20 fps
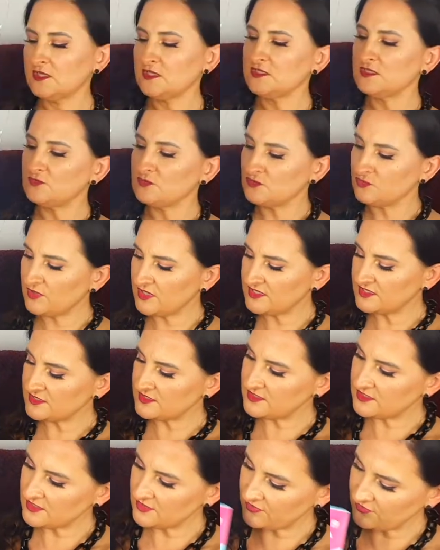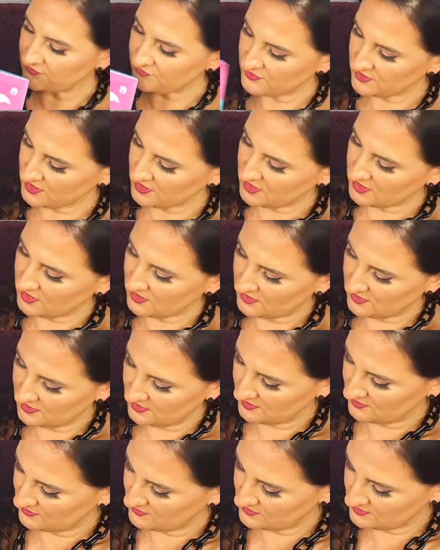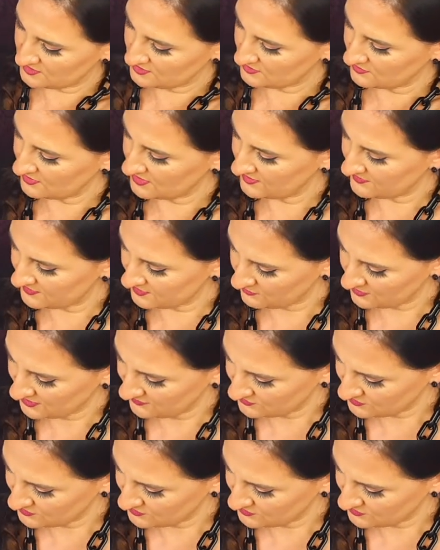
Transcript: So 23. So I think we have